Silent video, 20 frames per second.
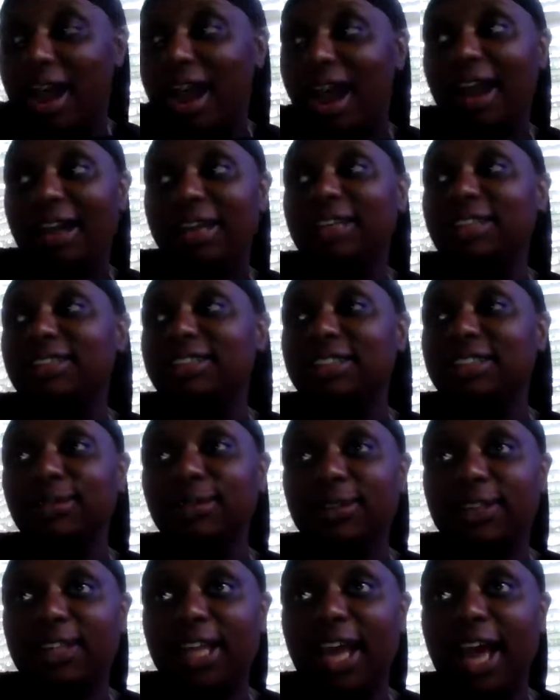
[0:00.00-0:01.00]
I can
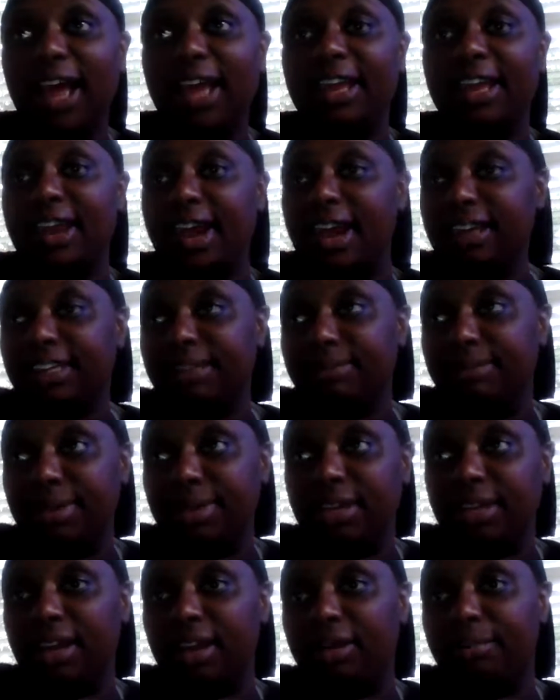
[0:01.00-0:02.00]
deal with that, and I could
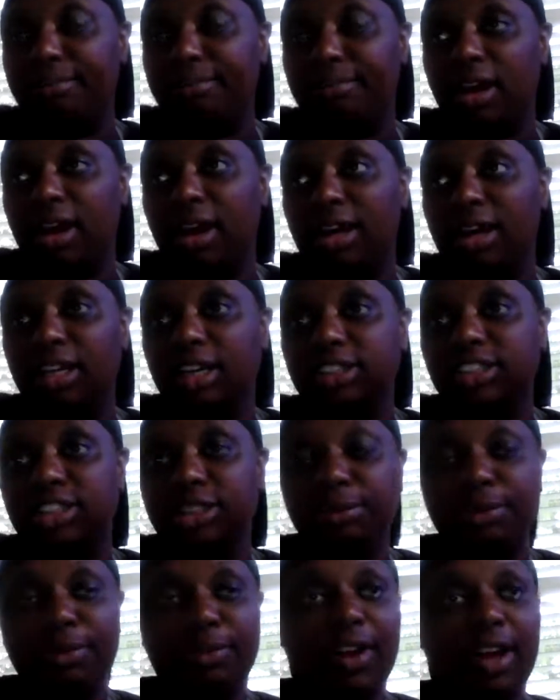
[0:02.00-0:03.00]
be a
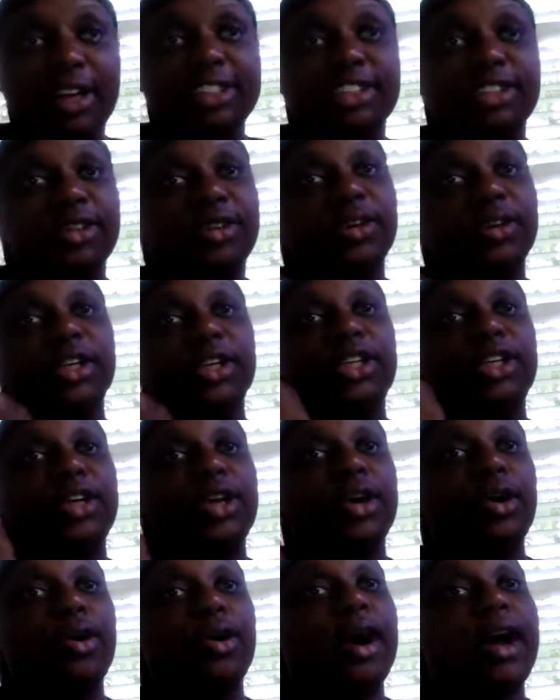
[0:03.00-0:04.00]
supervisor or, you
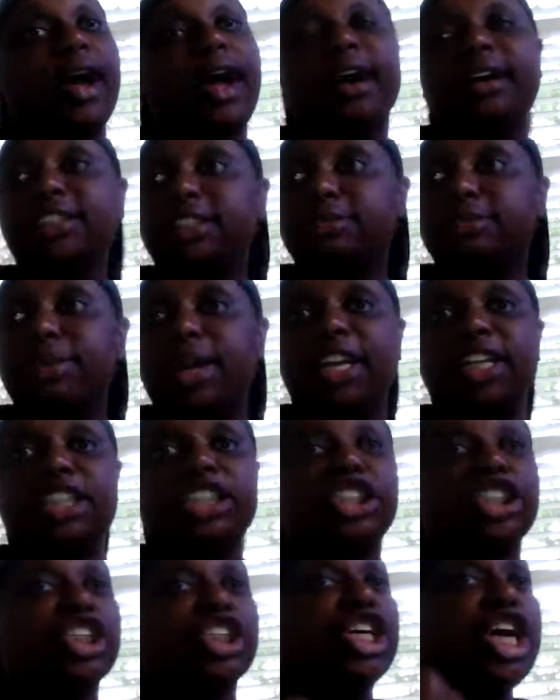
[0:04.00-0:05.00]
know, a house
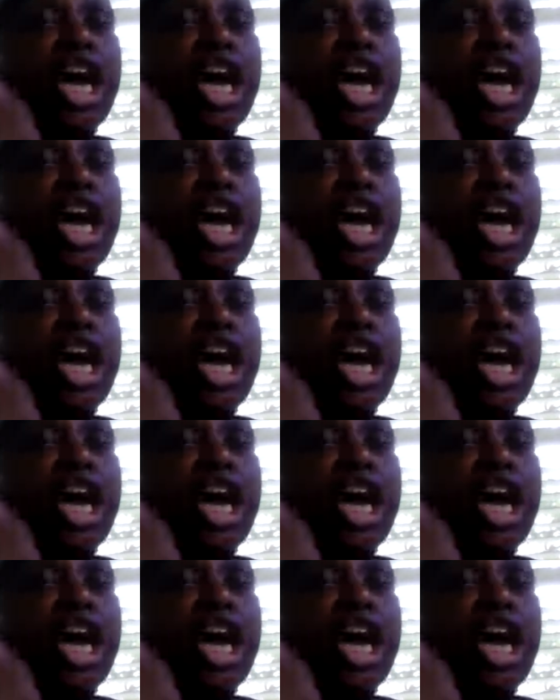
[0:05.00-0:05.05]
manager.